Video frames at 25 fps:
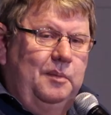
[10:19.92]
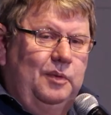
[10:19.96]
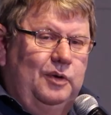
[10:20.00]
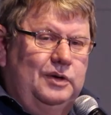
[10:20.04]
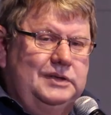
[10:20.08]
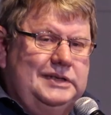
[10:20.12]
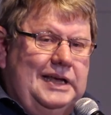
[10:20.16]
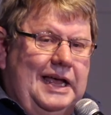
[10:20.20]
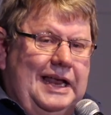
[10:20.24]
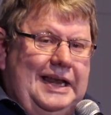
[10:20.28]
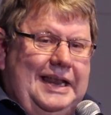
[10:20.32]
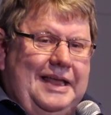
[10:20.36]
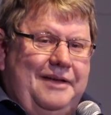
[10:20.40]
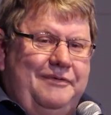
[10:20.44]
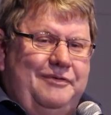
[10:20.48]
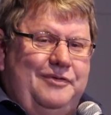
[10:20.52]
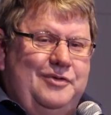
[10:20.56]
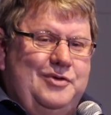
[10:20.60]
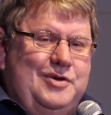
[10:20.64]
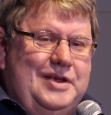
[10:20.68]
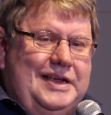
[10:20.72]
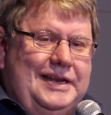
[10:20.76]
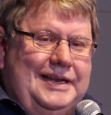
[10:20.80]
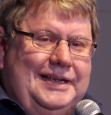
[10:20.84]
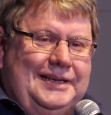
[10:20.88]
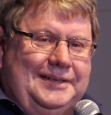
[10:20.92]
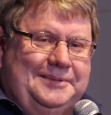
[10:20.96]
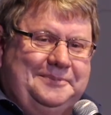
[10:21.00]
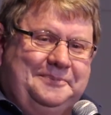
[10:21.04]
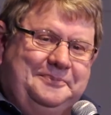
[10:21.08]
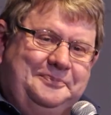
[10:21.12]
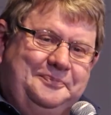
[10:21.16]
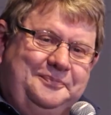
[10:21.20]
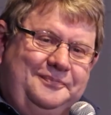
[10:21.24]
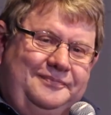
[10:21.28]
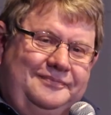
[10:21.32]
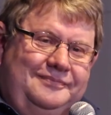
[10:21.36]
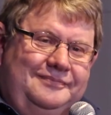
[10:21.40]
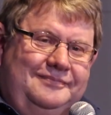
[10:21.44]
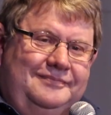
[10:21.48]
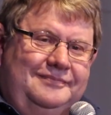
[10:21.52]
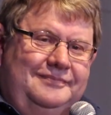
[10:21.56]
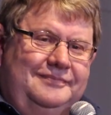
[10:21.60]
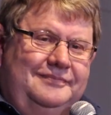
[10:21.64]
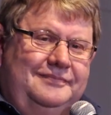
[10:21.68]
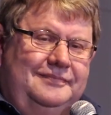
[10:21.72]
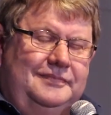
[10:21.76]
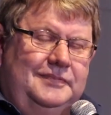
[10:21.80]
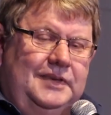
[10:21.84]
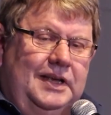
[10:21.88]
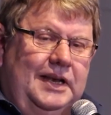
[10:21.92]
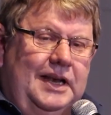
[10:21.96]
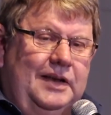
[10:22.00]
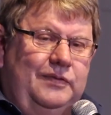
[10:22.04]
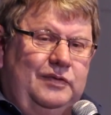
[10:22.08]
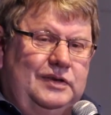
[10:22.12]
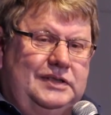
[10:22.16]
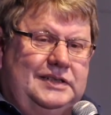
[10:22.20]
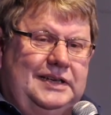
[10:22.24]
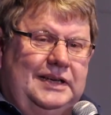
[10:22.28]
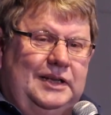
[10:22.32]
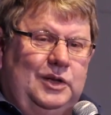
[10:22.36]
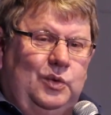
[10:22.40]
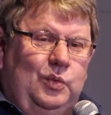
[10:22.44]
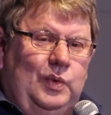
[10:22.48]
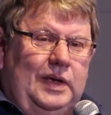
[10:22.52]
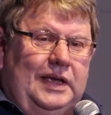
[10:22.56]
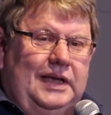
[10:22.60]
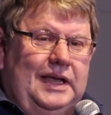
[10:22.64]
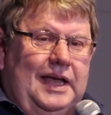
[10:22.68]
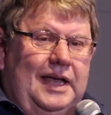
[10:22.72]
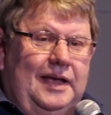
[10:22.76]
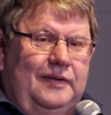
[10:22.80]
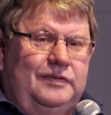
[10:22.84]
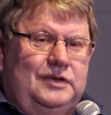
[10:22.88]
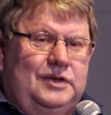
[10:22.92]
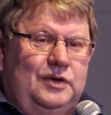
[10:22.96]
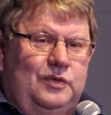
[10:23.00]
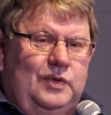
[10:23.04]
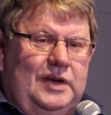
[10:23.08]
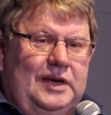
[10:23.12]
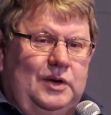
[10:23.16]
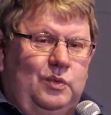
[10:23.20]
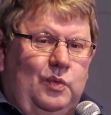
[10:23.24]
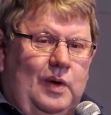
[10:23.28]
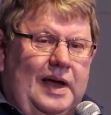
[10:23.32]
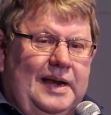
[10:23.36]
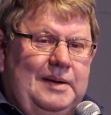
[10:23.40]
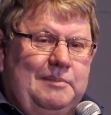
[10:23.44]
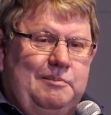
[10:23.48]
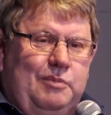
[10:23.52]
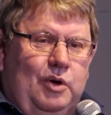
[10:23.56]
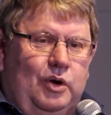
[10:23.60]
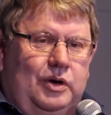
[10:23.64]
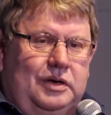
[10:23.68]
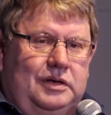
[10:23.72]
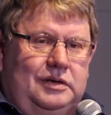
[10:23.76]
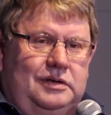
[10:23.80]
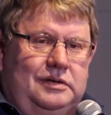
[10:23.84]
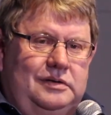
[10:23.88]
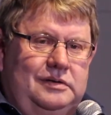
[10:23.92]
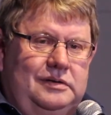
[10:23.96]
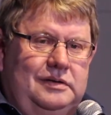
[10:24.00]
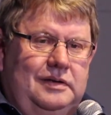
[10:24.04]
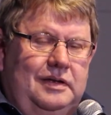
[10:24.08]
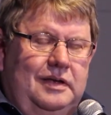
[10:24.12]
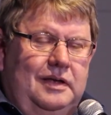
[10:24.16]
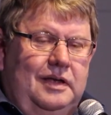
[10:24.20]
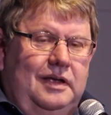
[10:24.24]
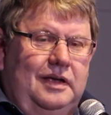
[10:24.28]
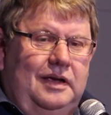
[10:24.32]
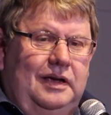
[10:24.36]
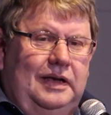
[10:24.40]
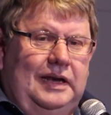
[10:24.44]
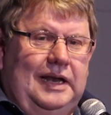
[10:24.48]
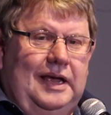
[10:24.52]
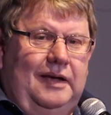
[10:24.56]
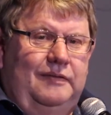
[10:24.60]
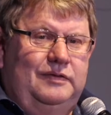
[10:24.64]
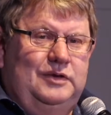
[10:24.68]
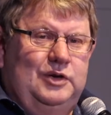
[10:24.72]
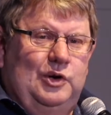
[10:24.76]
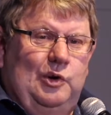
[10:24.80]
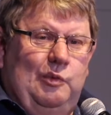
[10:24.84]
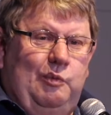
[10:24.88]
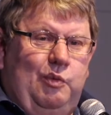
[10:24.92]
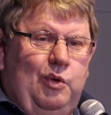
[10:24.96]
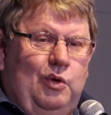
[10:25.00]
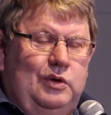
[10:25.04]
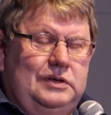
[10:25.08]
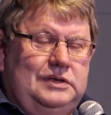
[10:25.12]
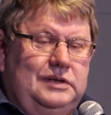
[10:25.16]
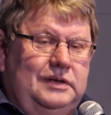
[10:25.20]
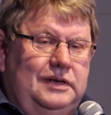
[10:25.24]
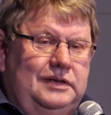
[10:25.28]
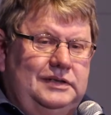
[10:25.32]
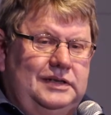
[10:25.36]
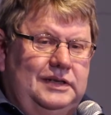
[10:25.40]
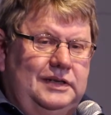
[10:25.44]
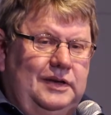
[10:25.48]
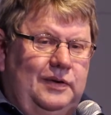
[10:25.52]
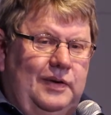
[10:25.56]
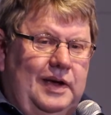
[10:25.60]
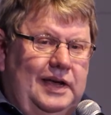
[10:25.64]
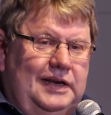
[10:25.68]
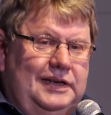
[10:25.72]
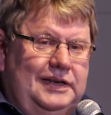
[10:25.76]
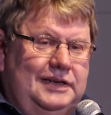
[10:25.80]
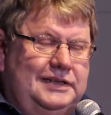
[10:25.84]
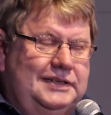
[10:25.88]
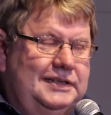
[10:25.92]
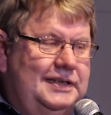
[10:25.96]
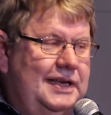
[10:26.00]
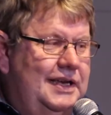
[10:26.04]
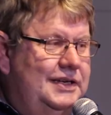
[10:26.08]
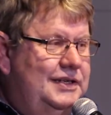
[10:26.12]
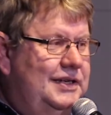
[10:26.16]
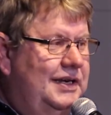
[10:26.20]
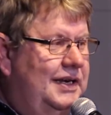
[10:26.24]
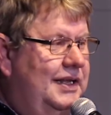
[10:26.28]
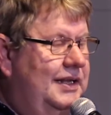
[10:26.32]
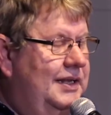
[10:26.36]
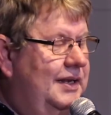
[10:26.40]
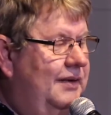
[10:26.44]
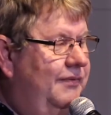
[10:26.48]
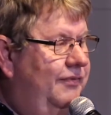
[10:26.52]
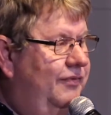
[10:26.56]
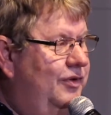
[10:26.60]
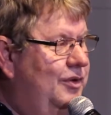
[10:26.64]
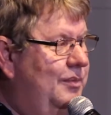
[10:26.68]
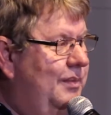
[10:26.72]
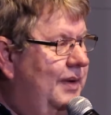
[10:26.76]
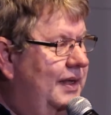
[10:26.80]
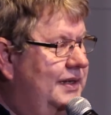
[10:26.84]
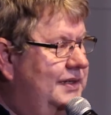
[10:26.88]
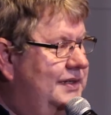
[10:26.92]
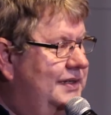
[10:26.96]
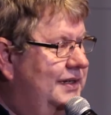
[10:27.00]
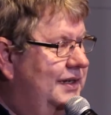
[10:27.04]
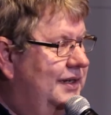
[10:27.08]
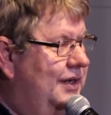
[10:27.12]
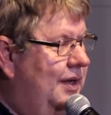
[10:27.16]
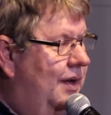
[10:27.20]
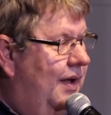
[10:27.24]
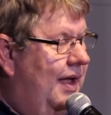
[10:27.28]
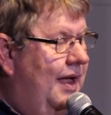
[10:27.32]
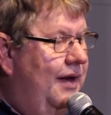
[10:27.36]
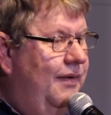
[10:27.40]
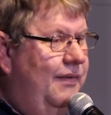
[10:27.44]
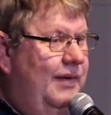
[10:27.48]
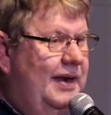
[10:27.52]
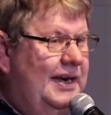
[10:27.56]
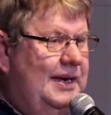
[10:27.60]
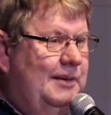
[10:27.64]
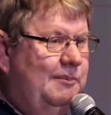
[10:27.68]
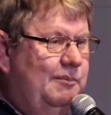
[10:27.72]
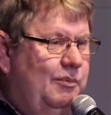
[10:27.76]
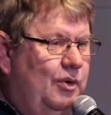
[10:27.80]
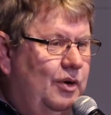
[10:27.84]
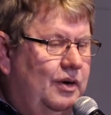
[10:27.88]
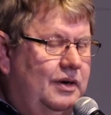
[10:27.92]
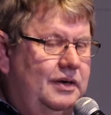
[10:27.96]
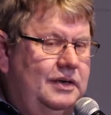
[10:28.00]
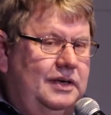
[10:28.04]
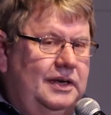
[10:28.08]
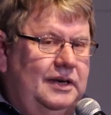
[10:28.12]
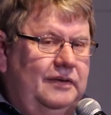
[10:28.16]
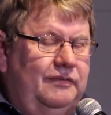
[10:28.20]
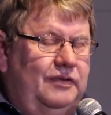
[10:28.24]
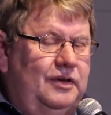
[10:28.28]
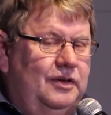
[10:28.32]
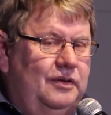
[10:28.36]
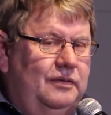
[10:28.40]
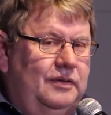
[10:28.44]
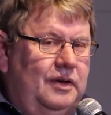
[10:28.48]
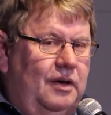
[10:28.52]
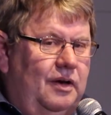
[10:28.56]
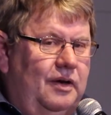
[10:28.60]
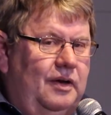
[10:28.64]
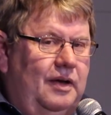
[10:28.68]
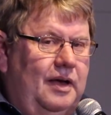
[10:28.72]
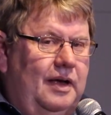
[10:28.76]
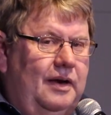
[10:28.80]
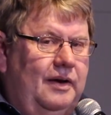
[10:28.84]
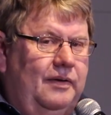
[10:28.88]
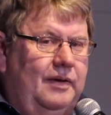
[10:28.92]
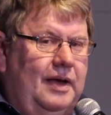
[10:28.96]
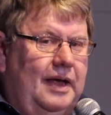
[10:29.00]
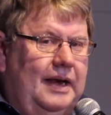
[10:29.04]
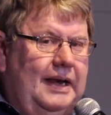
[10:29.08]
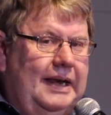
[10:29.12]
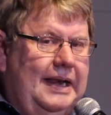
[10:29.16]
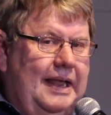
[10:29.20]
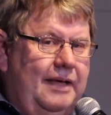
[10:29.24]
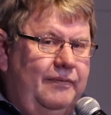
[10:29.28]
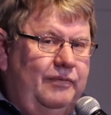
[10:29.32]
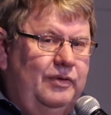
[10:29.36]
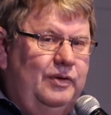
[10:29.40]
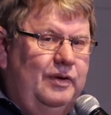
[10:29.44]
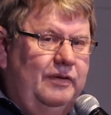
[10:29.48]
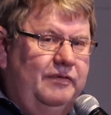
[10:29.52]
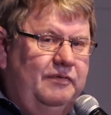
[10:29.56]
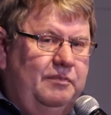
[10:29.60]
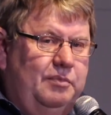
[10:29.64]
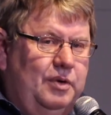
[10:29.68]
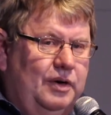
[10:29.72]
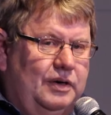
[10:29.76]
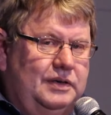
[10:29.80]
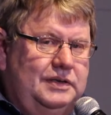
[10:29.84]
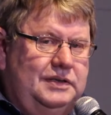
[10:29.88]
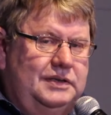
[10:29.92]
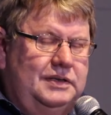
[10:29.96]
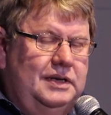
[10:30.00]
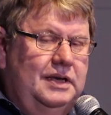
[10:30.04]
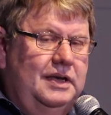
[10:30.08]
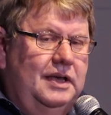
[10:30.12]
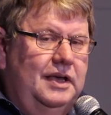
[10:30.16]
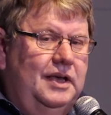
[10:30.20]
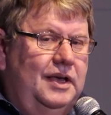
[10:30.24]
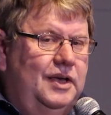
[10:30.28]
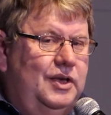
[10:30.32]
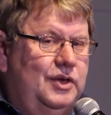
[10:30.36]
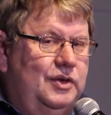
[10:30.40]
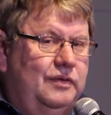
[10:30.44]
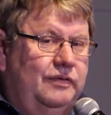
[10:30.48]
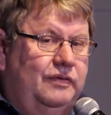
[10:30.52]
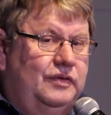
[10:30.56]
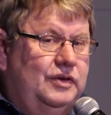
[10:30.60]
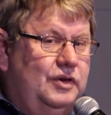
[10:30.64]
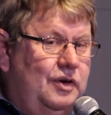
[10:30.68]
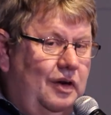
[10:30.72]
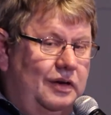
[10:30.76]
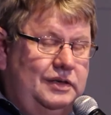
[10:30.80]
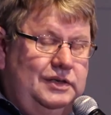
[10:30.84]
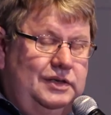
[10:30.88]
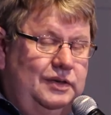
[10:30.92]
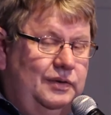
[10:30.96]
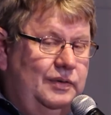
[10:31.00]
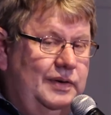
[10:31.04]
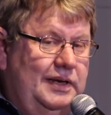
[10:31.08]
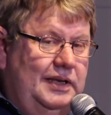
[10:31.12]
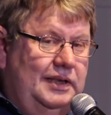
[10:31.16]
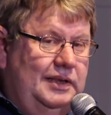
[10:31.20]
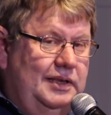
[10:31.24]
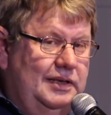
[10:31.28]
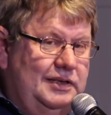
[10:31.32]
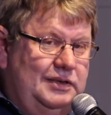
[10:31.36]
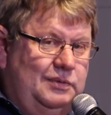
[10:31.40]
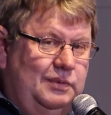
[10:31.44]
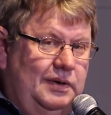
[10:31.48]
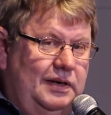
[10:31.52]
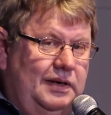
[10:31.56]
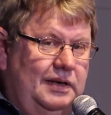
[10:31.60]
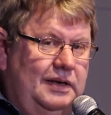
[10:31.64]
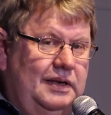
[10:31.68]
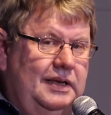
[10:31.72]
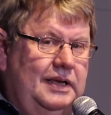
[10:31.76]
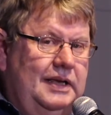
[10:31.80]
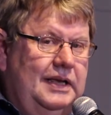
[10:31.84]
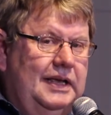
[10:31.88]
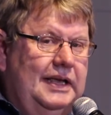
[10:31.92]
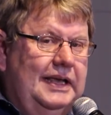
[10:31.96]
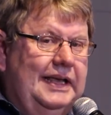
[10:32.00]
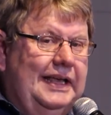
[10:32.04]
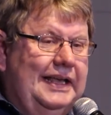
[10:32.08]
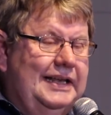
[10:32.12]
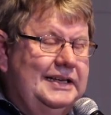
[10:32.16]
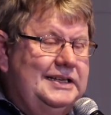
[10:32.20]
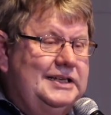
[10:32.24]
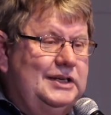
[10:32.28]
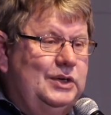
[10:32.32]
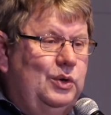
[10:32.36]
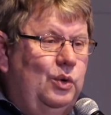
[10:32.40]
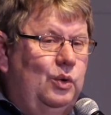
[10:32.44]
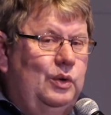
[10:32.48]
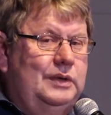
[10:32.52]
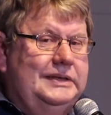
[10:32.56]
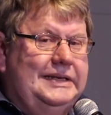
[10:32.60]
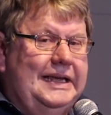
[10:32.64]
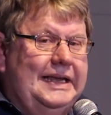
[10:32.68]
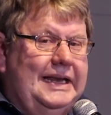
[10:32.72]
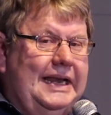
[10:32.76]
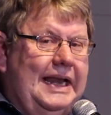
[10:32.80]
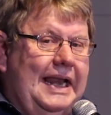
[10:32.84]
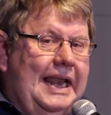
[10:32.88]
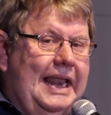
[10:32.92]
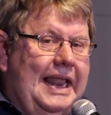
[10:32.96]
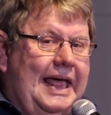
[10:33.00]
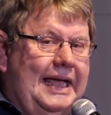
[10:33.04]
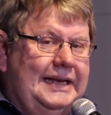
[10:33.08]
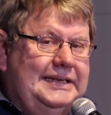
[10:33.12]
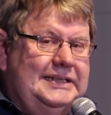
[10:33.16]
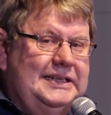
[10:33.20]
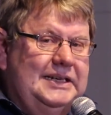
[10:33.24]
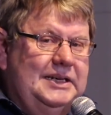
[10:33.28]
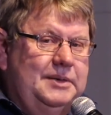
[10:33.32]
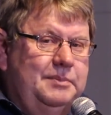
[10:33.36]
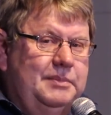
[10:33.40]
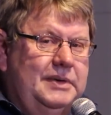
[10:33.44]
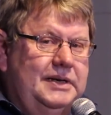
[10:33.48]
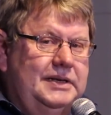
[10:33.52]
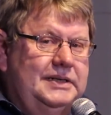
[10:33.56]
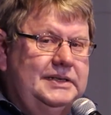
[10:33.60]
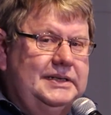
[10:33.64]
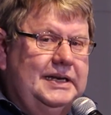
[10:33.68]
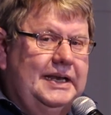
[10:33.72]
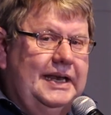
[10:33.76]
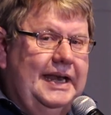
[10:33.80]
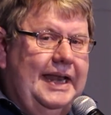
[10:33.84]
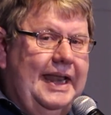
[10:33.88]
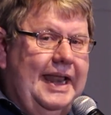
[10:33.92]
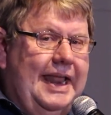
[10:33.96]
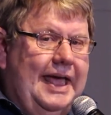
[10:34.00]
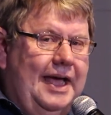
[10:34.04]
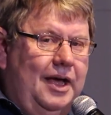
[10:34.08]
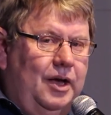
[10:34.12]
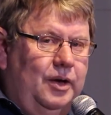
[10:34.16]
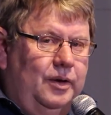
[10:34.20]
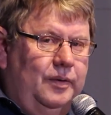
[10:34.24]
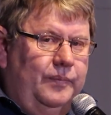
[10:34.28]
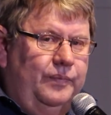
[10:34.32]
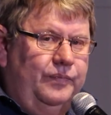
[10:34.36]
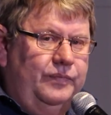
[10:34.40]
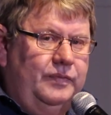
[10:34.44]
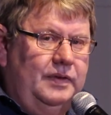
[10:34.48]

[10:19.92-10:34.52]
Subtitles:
Because I love reading. And every single week I have to read one book. And I have to report on it on the radio station. And a few months ago I read a book, and if you are a lover of books, you've got to read this one. It's called Enlightenment Now.